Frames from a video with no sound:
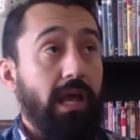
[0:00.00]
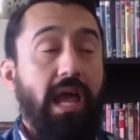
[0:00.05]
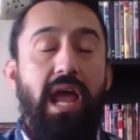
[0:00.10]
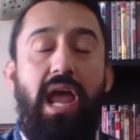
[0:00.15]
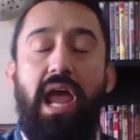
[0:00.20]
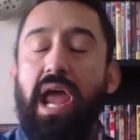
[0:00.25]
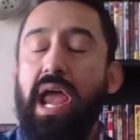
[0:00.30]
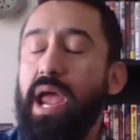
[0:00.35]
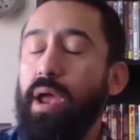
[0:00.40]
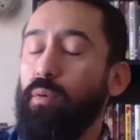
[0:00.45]

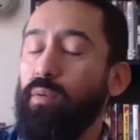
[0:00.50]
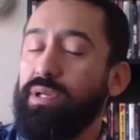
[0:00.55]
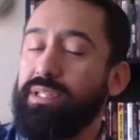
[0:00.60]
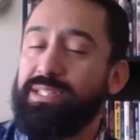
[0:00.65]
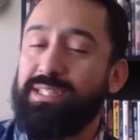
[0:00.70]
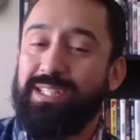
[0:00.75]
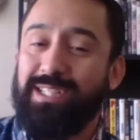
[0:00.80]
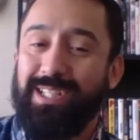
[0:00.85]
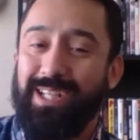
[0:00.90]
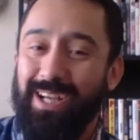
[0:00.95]
It was
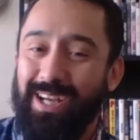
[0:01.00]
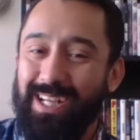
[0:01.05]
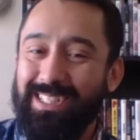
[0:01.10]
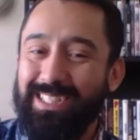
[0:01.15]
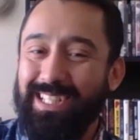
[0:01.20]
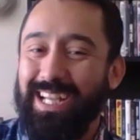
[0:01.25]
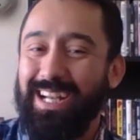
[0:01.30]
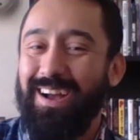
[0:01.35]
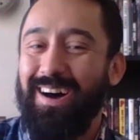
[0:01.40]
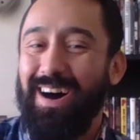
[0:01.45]
such
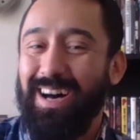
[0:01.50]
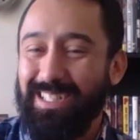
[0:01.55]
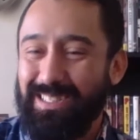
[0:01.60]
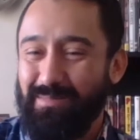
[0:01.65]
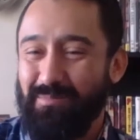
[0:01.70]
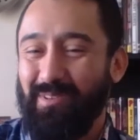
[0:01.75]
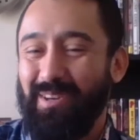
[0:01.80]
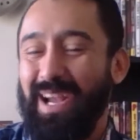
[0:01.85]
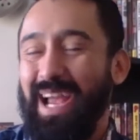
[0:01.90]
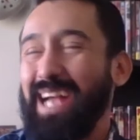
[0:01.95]
an awesome
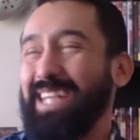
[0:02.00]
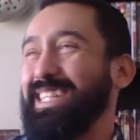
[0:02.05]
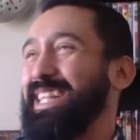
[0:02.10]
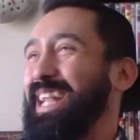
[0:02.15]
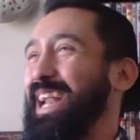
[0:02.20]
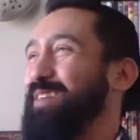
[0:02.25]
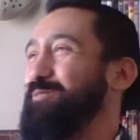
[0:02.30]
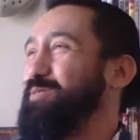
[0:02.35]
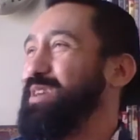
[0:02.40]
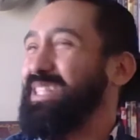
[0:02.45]
reaction that
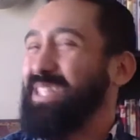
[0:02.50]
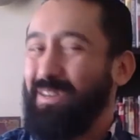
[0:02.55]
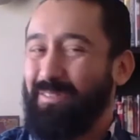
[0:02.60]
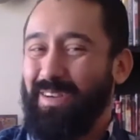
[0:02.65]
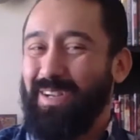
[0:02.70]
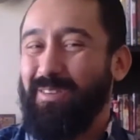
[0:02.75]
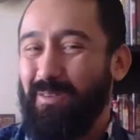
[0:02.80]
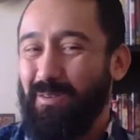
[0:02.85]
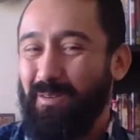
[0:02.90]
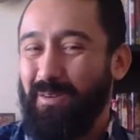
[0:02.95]
I wish I
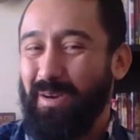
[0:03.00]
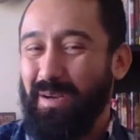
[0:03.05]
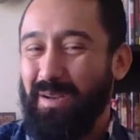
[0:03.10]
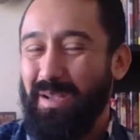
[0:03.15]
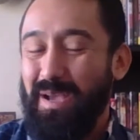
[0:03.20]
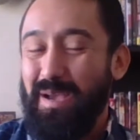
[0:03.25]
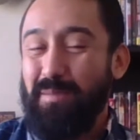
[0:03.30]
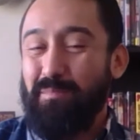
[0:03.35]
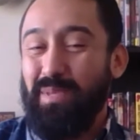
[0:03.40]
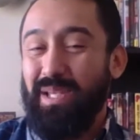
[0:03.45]
recorded,
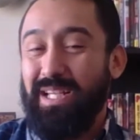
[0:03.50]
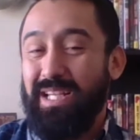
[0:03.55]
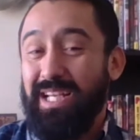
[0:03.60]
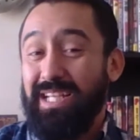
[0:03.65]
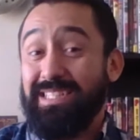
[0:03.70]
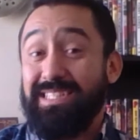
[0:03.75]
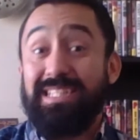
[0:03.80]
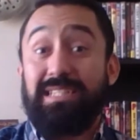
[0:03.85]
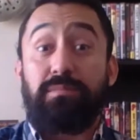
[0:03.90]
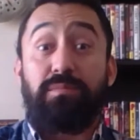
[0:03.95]

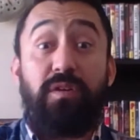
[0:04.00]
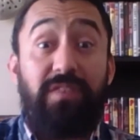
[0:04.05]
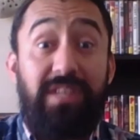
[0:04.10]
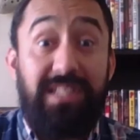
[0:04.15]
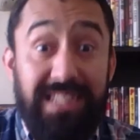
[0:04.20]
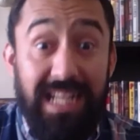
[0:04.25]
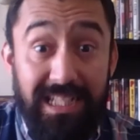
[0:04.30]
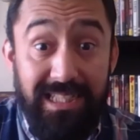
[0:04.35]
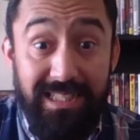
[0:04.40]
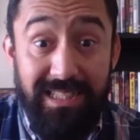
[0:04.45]
because this movie's
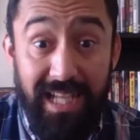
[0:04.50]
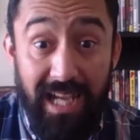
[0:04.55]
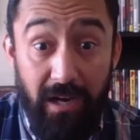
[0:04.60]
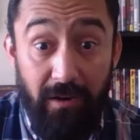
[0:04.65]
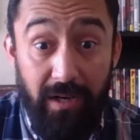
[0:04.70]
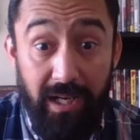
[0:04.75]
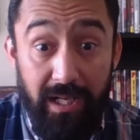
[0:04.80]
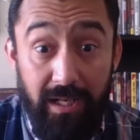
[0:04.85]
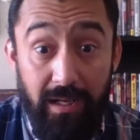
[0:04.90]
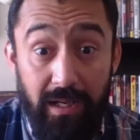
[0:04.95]
not
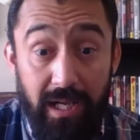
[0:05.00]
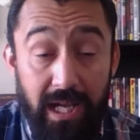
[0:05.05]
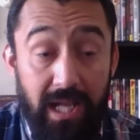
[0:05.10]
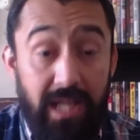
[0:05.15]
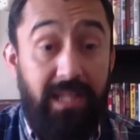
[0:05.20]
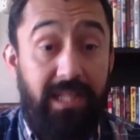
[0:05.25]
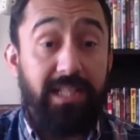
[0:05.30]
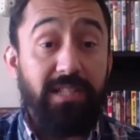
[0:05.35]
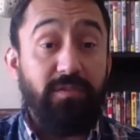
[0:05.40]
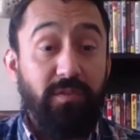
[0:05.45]
scary.
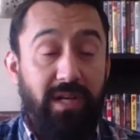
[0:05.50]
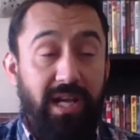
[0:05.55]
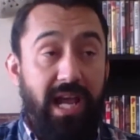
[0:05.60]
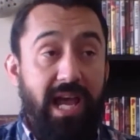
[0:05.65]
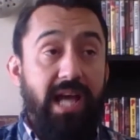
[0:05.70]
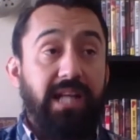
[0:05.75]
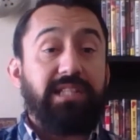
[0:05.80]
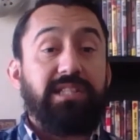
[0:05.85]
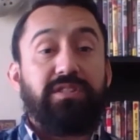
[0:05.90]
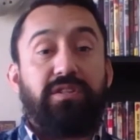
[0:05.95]
These
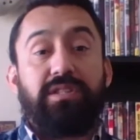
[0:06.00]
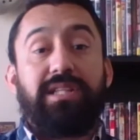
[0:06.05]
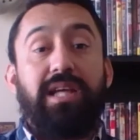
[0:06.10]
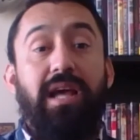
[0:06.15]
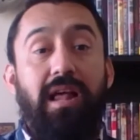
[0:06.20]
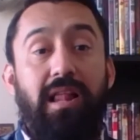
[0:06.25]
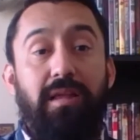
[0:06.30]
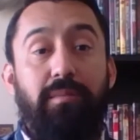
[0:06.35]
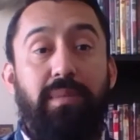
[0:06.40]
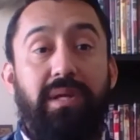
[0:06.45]
reactions are
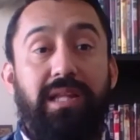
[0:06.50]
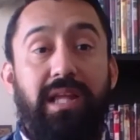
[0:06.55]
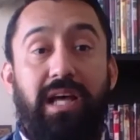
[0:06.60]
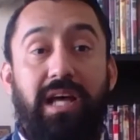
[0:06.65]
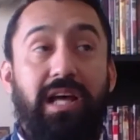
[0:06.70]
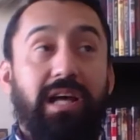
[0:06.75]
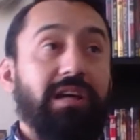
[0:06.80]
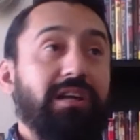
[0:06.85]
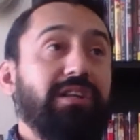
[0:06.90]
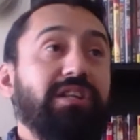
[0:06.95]
telling me
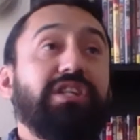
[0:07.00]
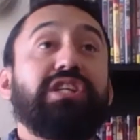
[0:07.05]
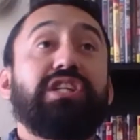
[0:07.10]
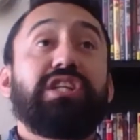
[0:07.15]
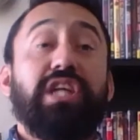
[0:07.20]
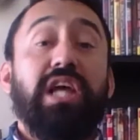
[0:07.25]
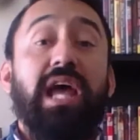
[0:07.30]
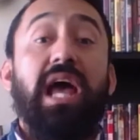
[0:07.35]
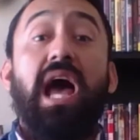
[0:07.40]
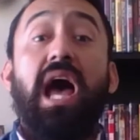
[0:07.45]
that,
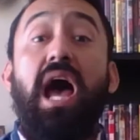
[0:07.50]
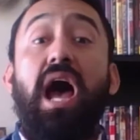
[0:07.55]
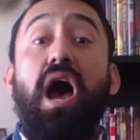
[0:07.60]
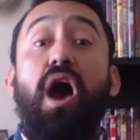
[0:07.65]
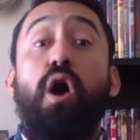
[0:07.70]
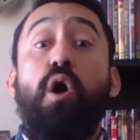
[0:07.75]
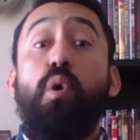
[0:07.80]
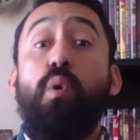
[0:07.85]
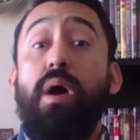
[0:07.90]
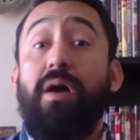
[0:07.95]
shit,
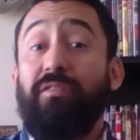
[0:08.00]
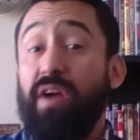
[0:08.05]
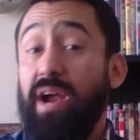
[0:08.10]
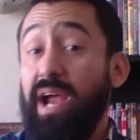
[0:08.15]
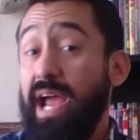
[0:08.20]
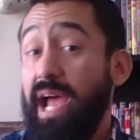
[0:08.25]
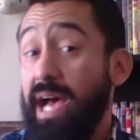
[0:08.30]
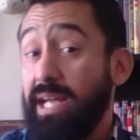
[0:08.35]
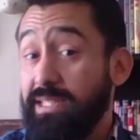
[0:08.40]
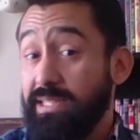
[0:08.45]
whoever
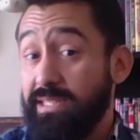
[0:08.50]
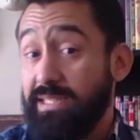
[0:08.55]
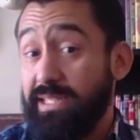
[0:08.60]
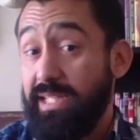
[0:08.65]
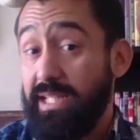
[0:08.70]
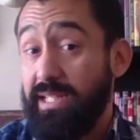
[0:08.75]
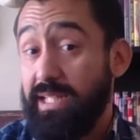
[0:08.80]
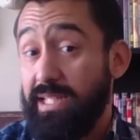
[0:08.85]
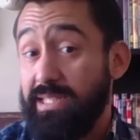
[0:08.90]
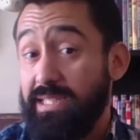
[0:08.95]
hasn't
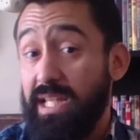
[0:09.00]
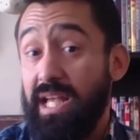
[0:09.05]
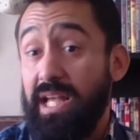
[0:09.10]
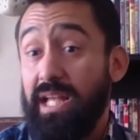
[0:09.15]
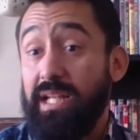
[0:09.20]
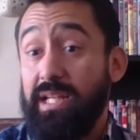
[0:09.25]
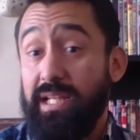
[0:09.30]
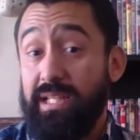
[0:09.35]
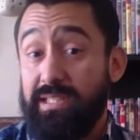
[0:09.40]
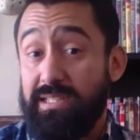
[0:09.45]
seen this
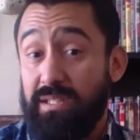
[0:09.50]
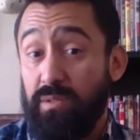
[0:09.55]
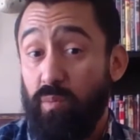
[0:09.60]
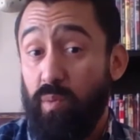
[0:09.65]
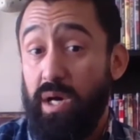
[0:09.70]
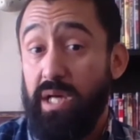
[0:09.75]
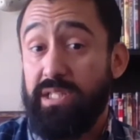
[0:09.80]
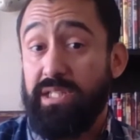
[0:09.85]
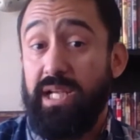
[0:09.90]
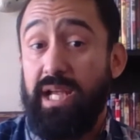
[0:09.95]
needs to
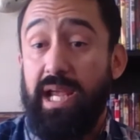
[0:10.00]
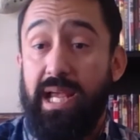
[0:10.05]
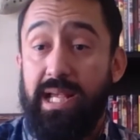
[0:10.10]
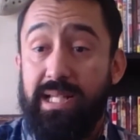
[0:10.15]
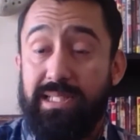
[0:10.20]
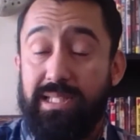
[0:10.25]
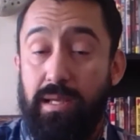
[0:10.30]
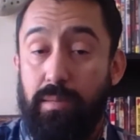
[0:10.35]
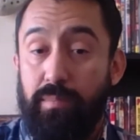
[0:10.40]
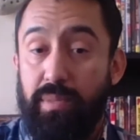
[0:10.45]
watch it
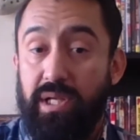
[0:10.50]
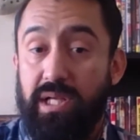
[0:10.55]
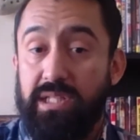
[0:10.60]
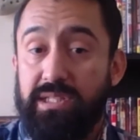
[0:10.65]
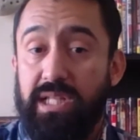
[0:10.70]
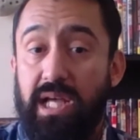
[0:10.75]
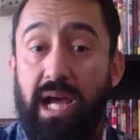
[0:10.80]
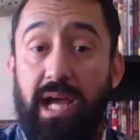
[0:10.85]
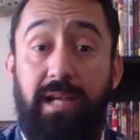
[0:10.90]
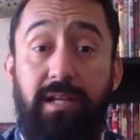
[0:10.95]
ASAP, because
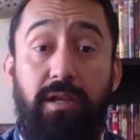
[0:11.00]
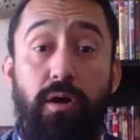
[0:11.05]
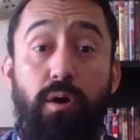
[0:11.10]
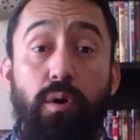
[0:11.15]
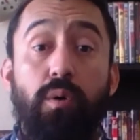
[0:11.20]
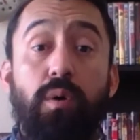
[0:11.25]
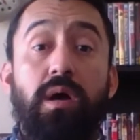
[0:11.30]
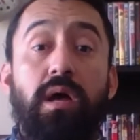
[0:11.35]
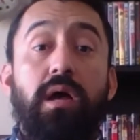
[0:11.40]
I know...